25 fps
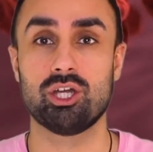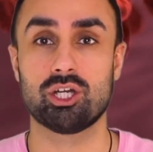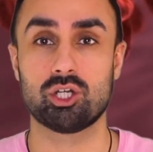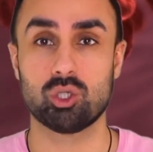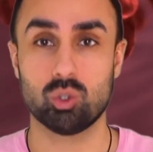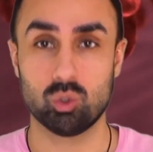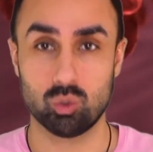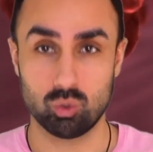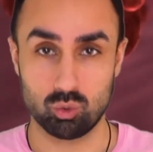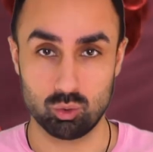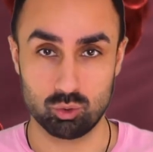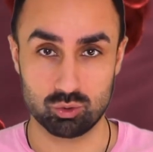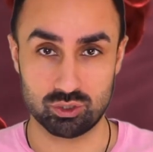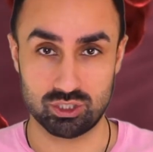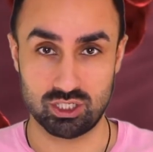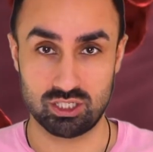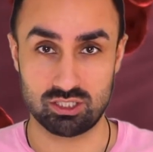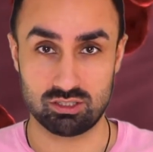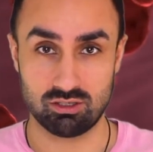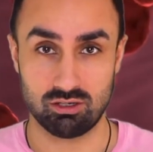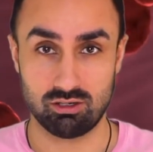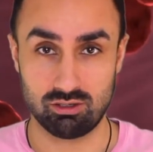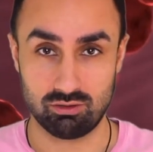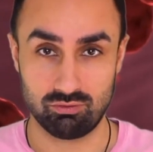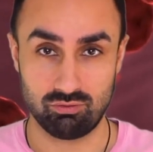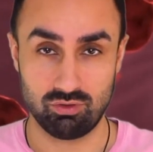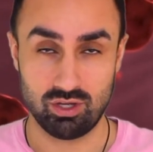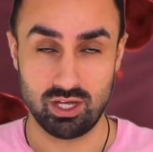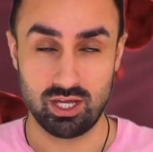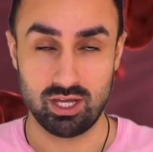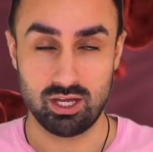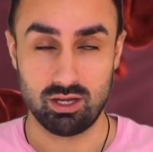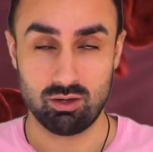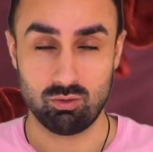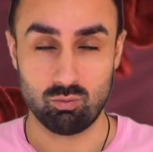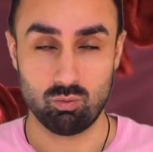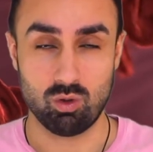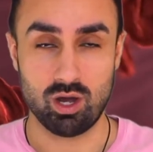the causes of
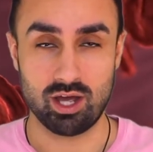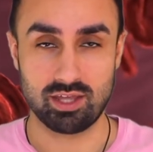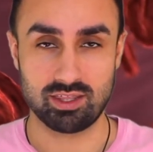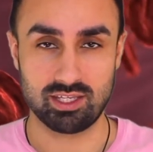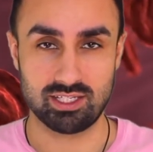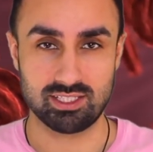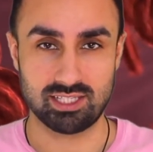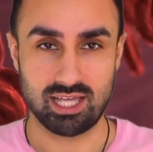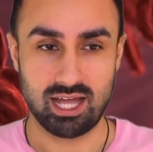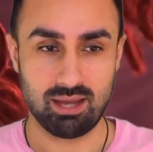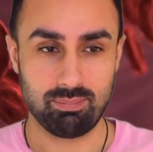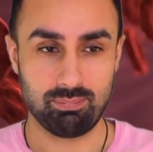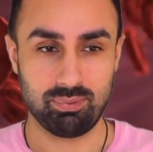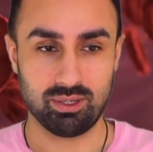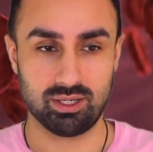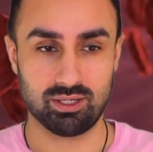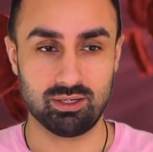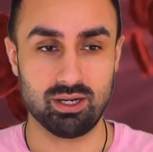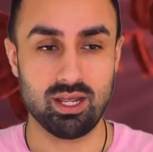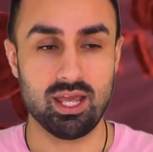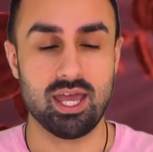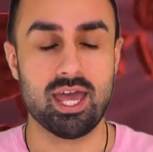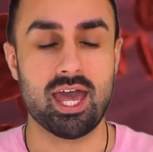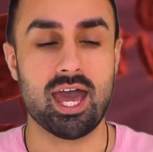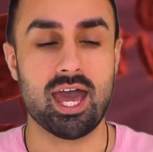why these happen.